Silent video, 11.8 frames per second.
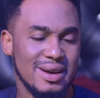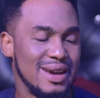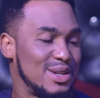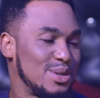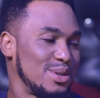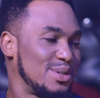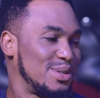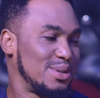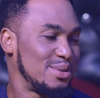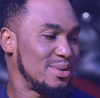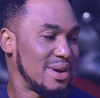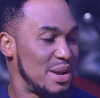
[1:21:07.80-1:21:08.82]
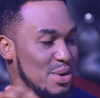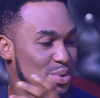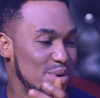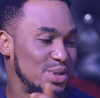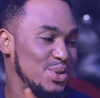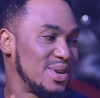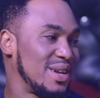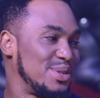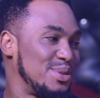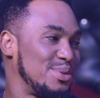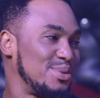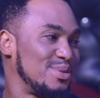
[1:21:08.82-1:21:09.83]
I trust you. I know what you can
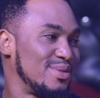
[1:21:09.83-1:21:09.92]
do.